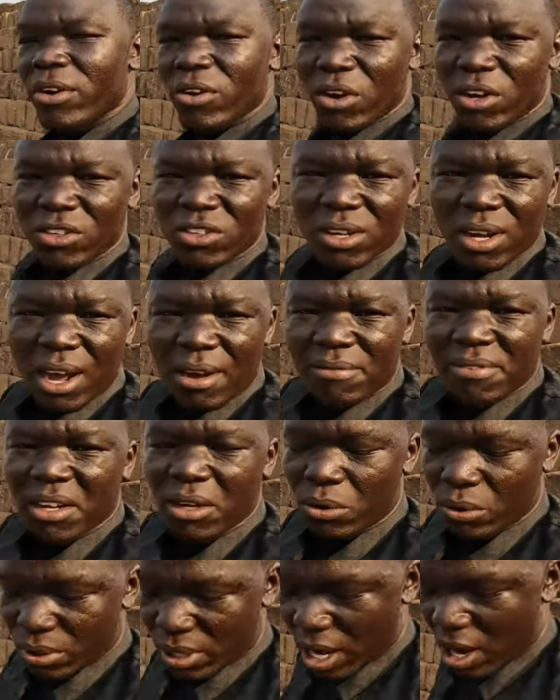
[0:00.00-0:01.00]
we're going to have a
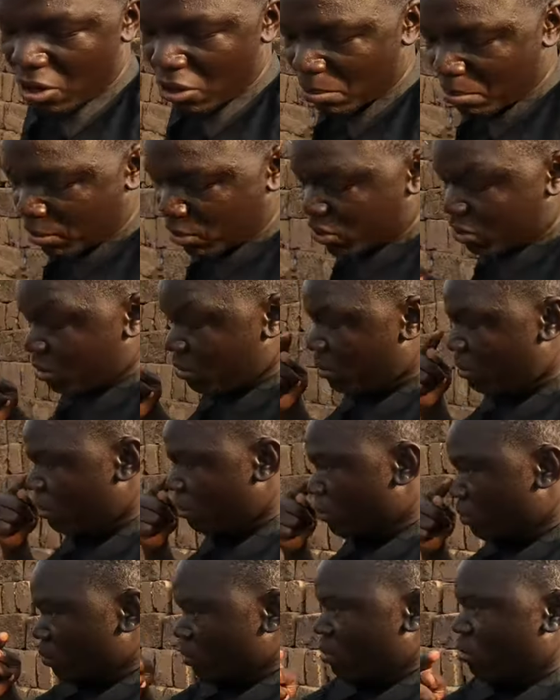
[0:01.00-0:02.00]
good output. So
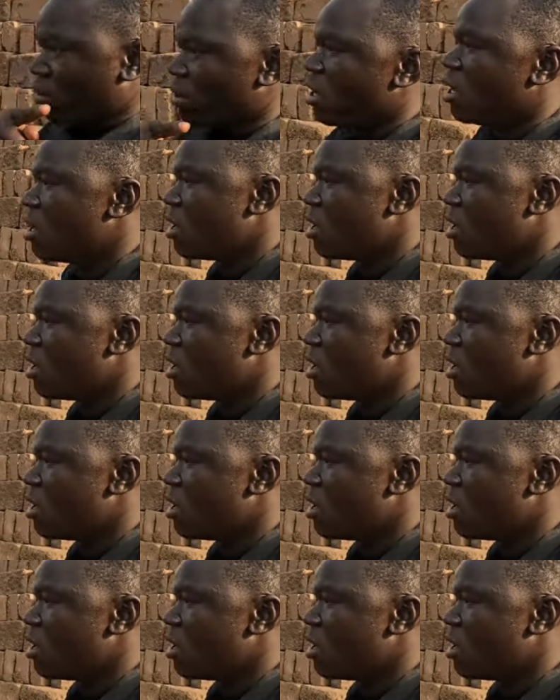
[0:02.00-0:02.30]
we'll